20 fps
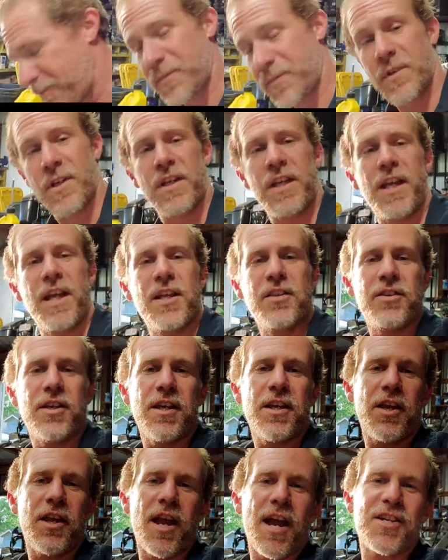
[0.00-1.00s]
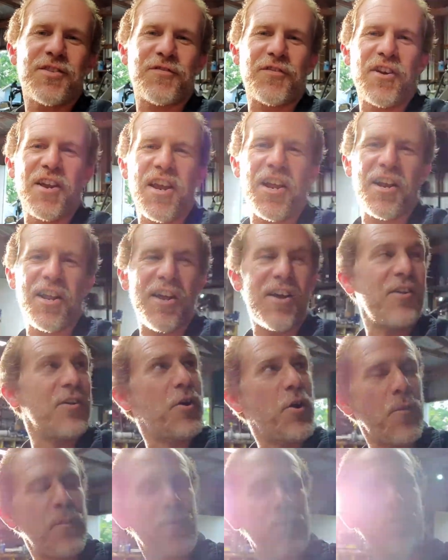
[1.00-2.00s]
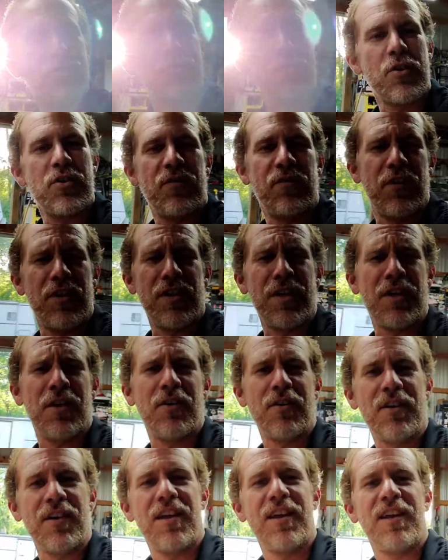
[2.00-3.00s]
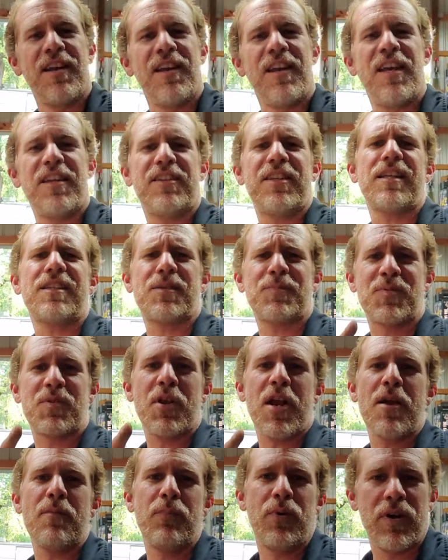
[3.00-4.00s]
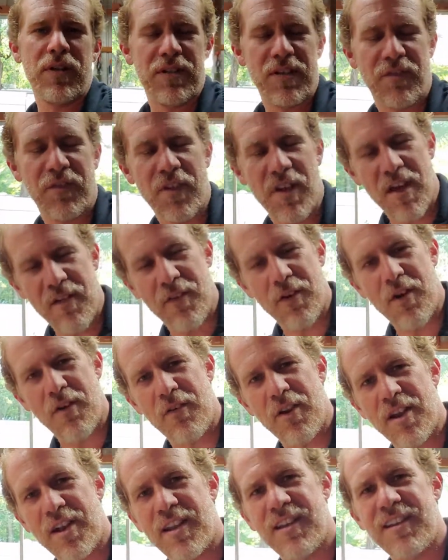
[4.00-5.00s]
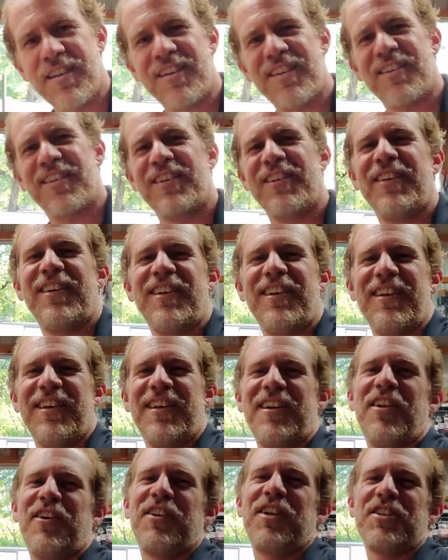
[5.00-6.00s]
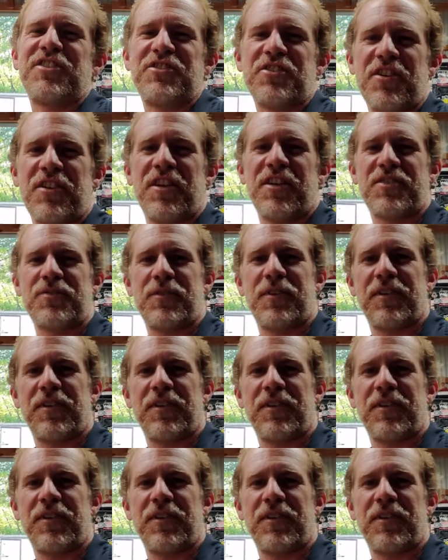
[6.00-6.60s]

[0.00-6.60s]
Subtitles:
Again, thank you guys for hanging out. Hope you enjoyed the video. Hit that subscribe button if you haven't already. And I'll catch you on the next one.